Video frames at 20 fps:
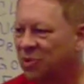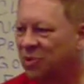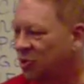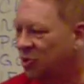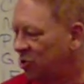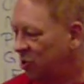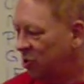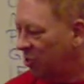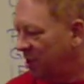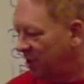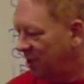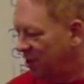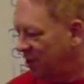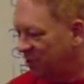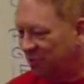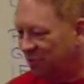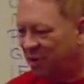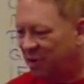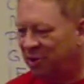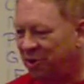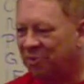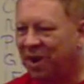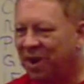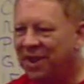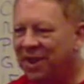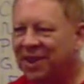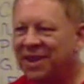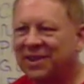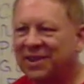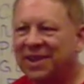Storage is when you write
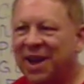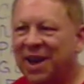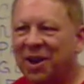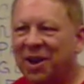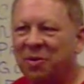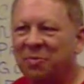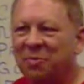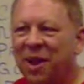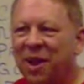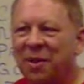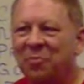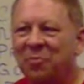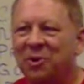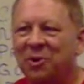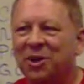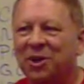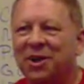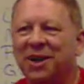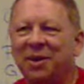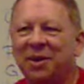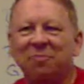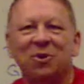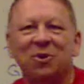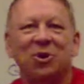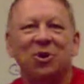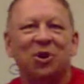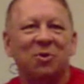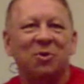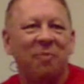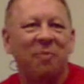things out on paper to keep and
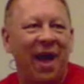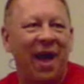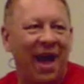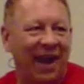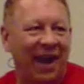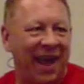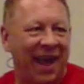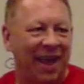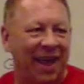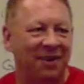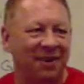look back at.